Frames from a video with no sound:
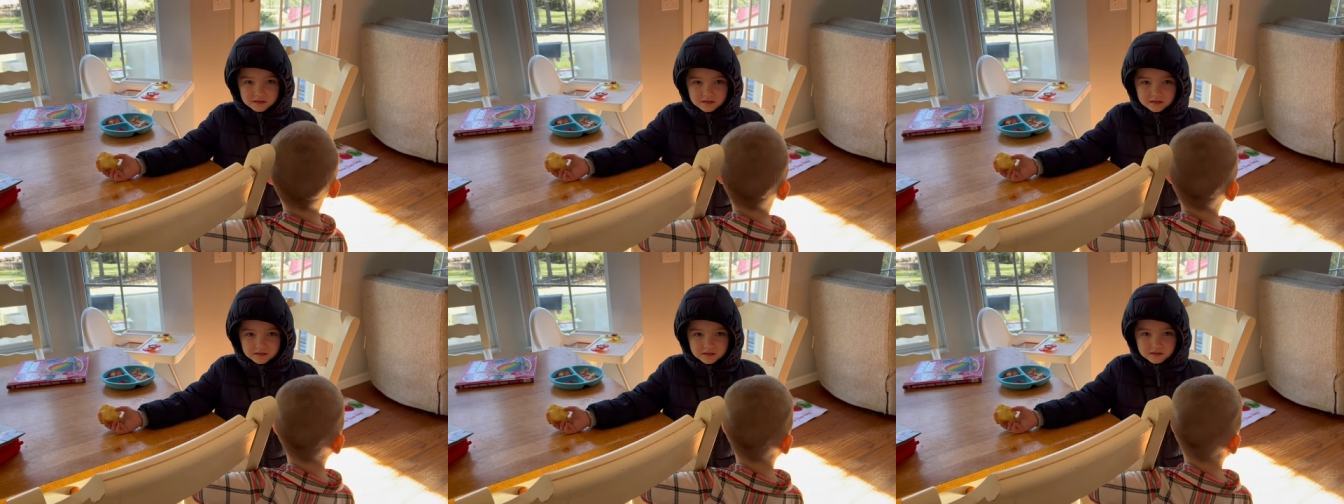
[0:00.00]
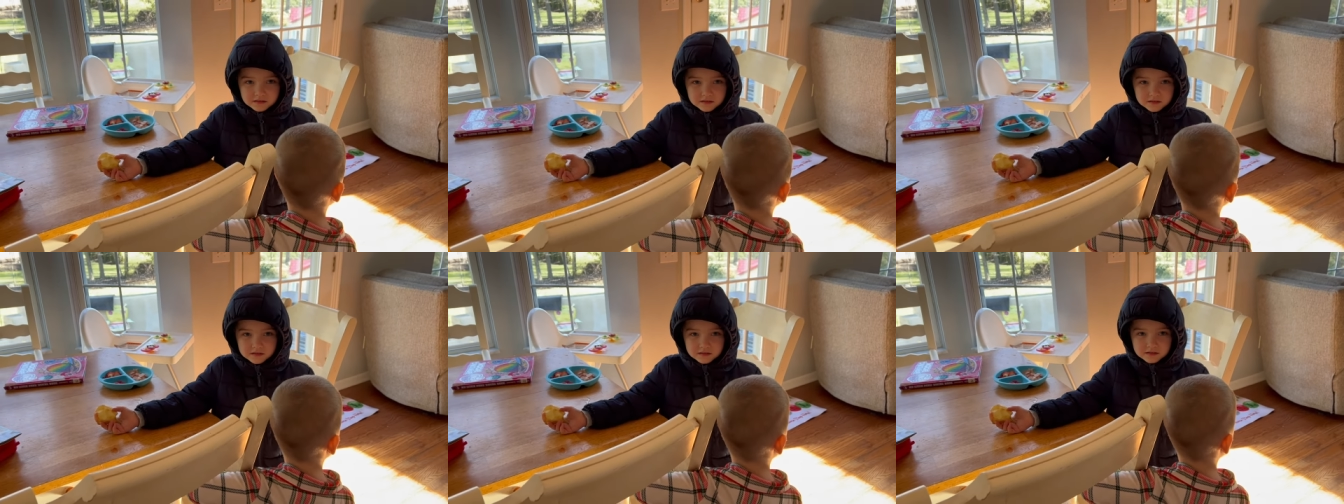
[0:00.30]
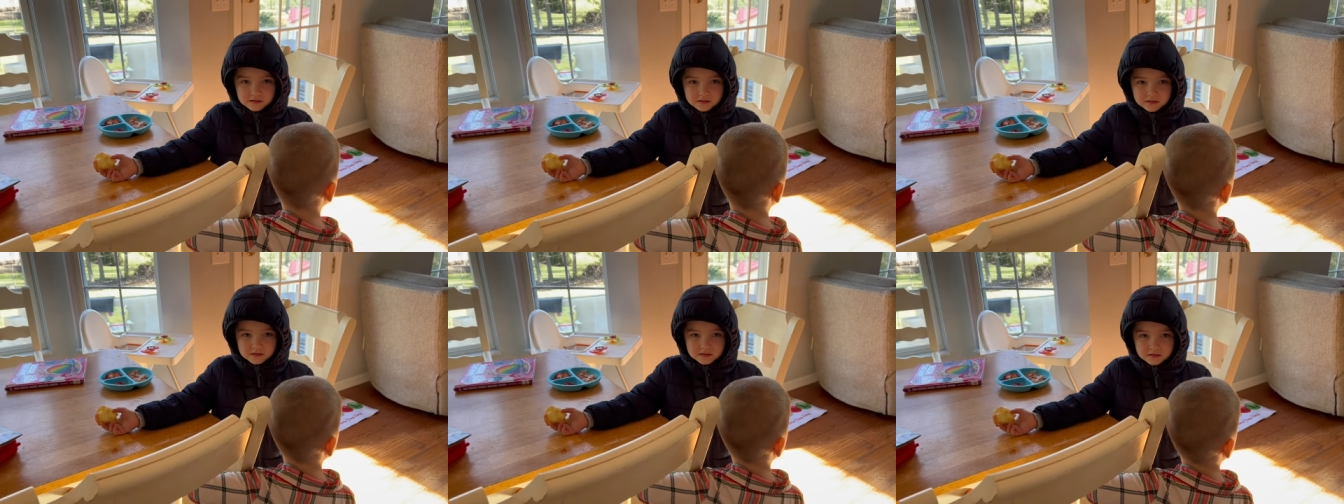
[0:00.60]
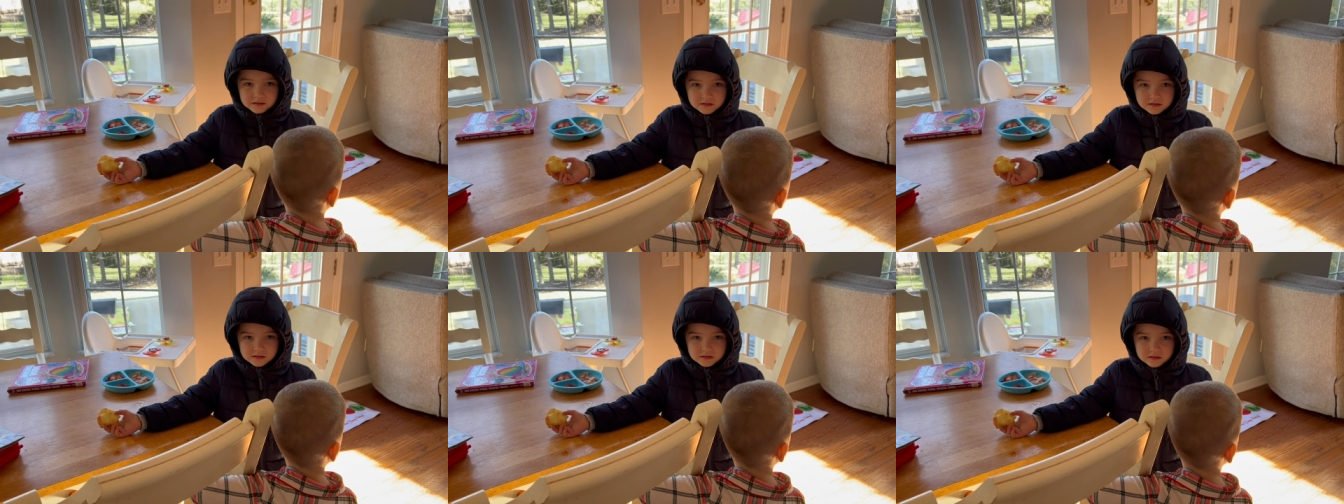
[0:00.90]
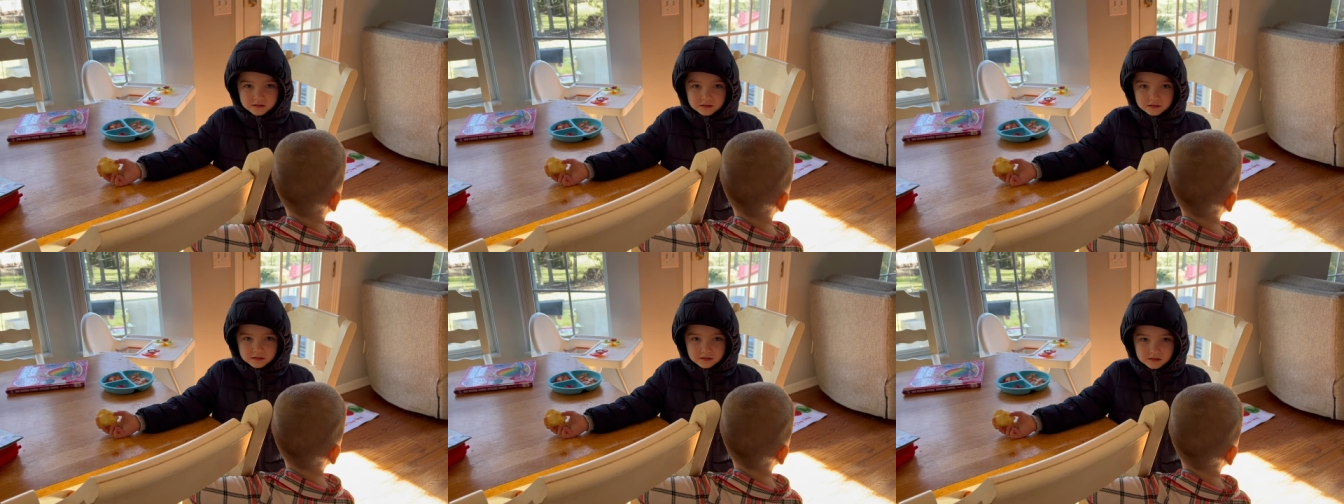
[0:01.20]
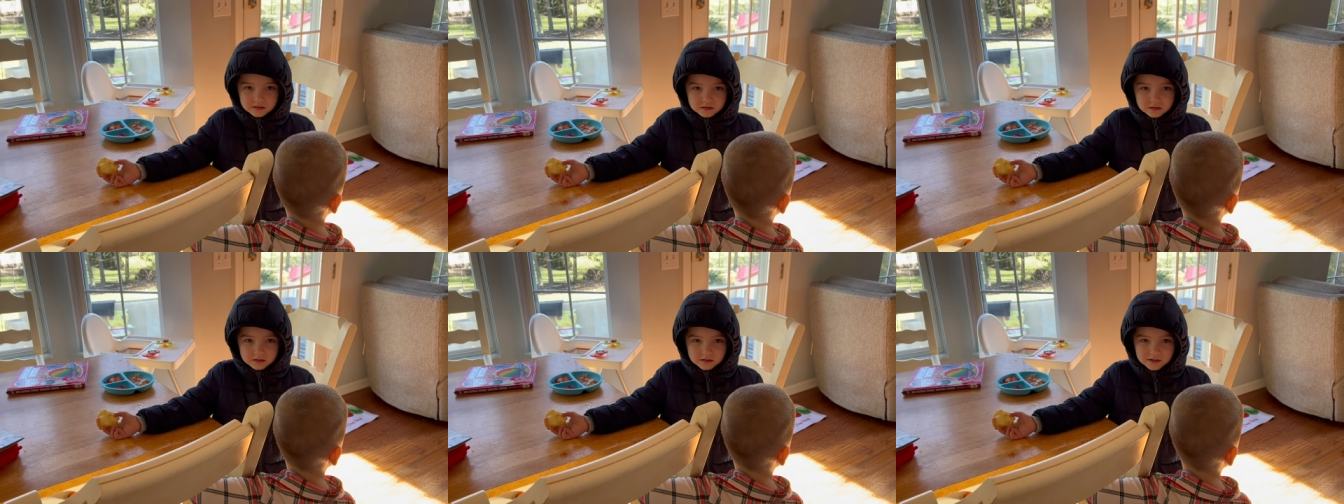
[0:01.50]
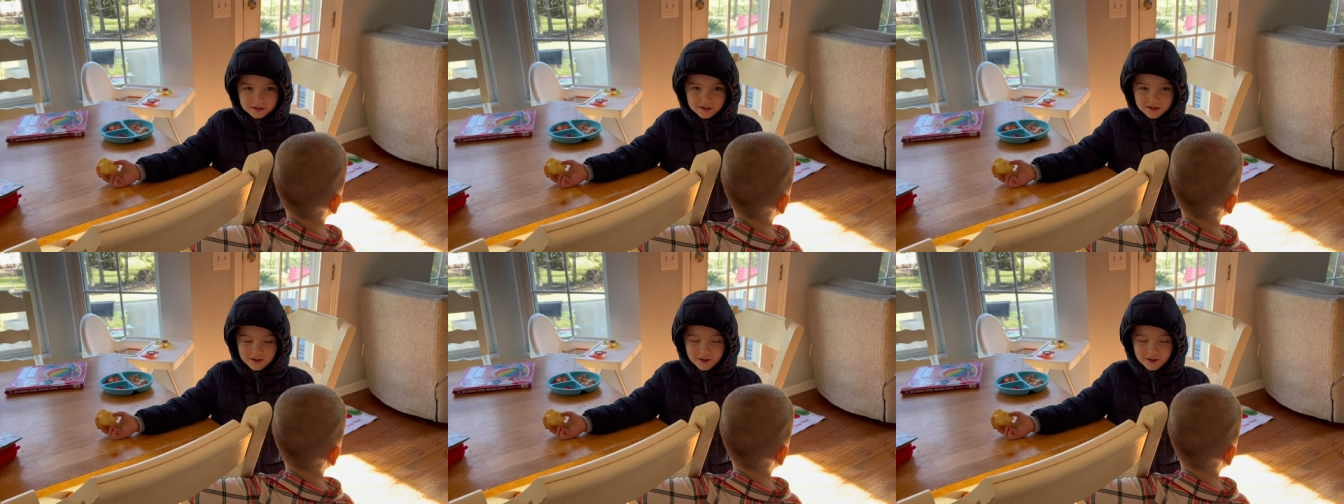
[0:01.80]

and you put it under your pillow.